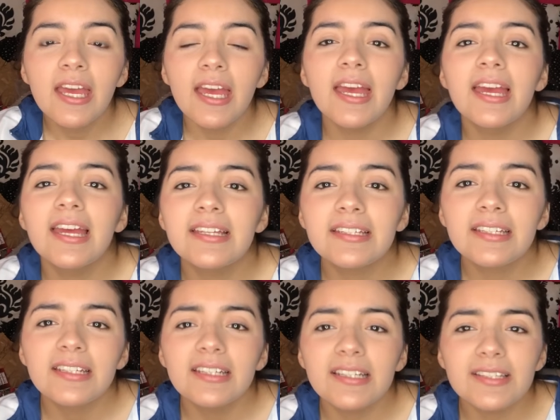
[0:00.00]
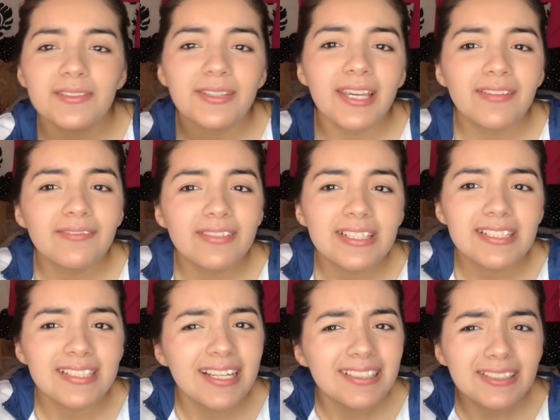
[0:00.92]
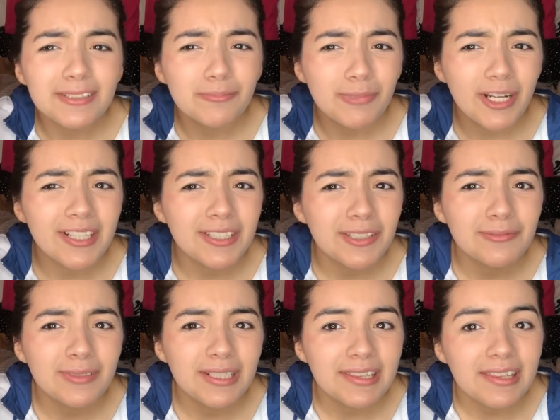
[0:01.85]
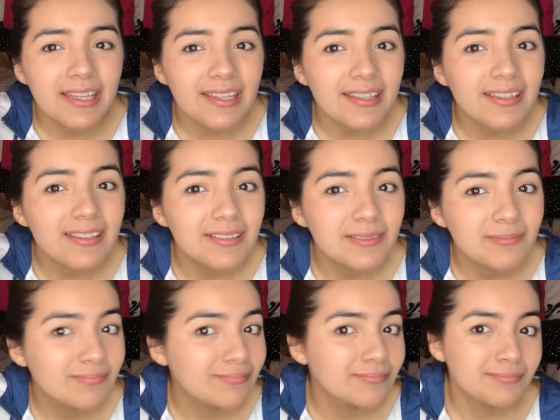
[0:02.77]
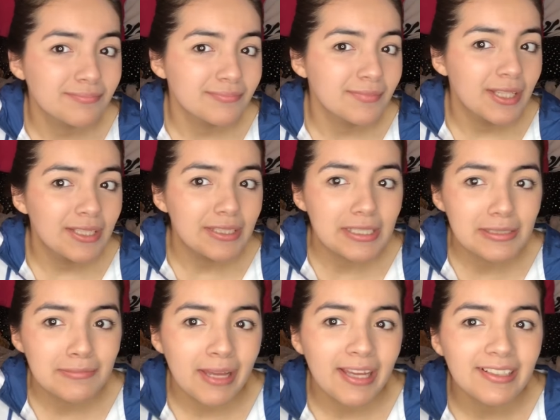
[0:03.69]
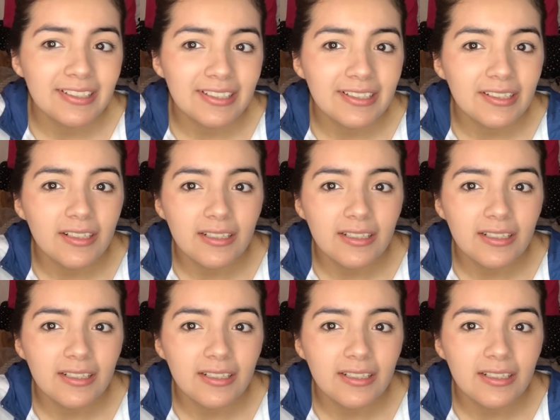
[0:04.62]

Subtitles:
and it's okay if it's not the brand new one, like, doesn't matter.